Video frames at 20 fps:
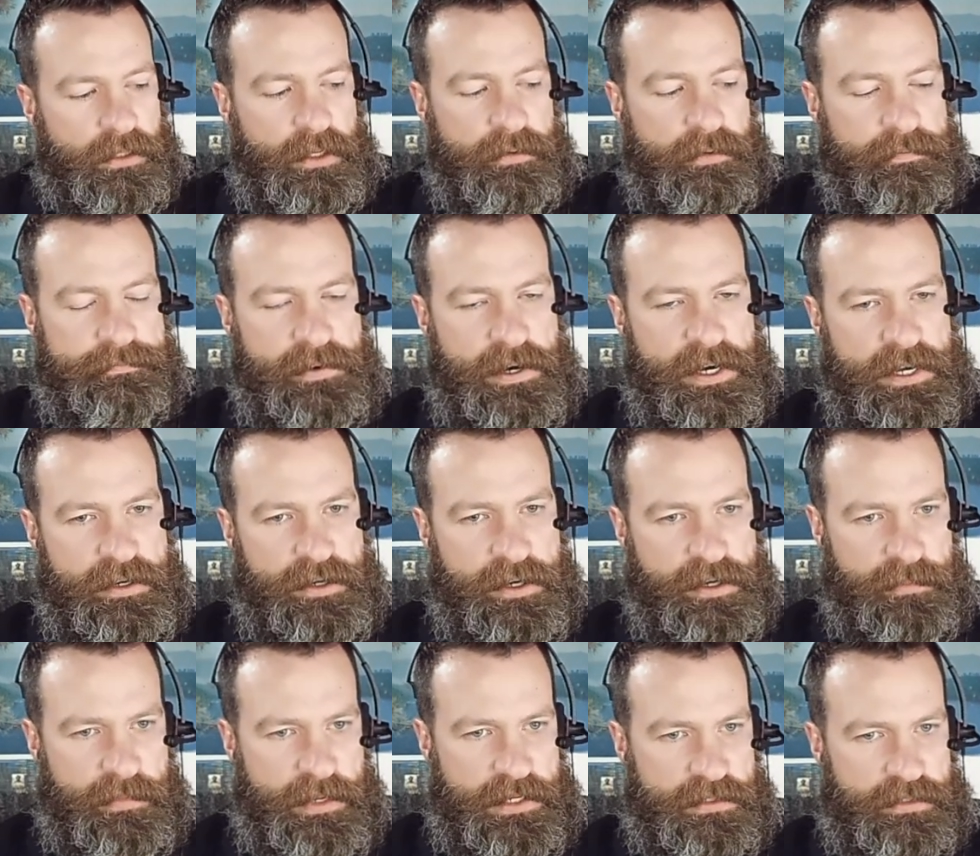fighting
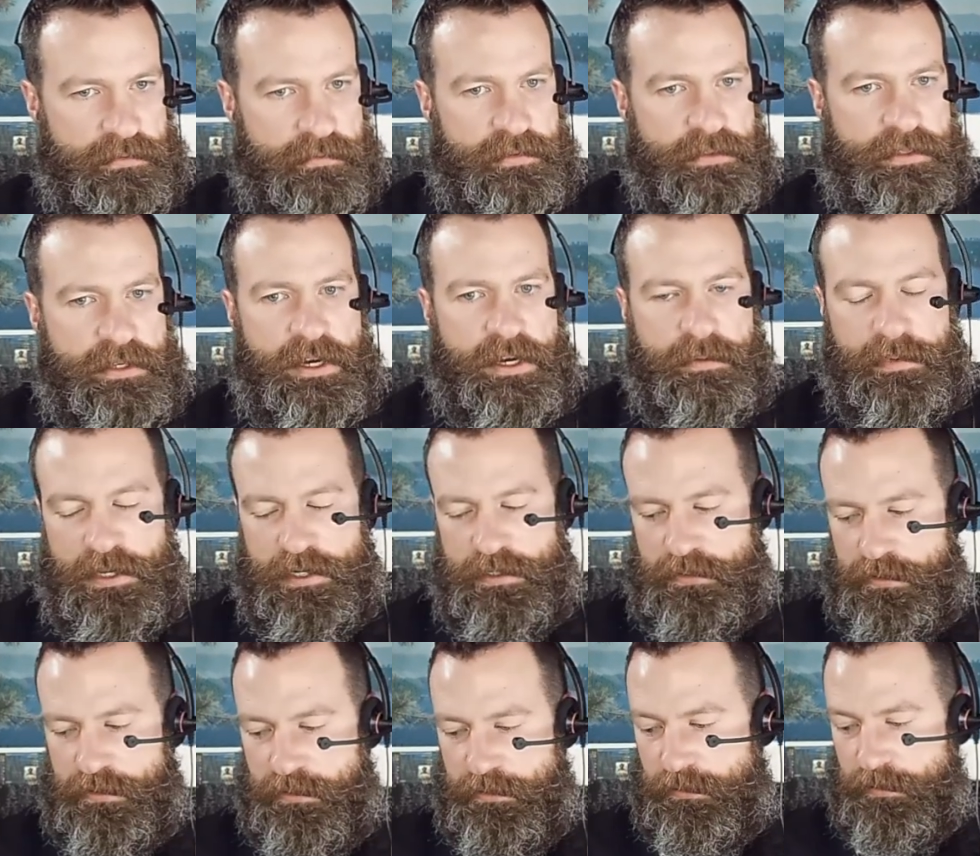automation with
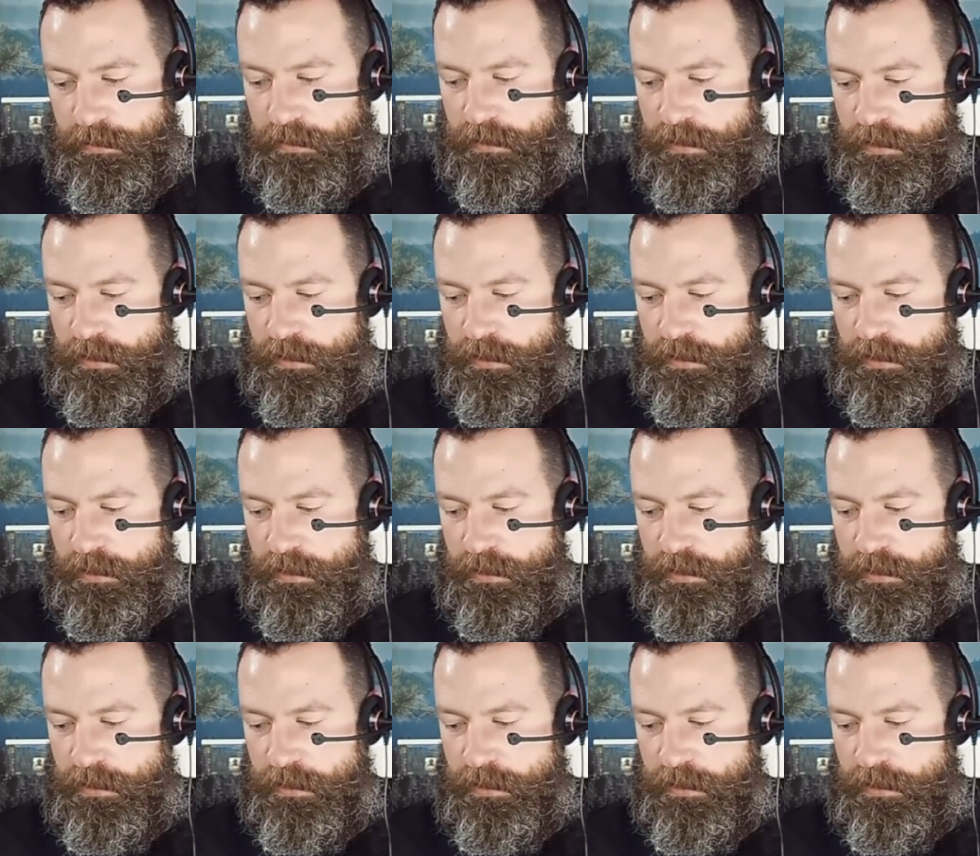automation.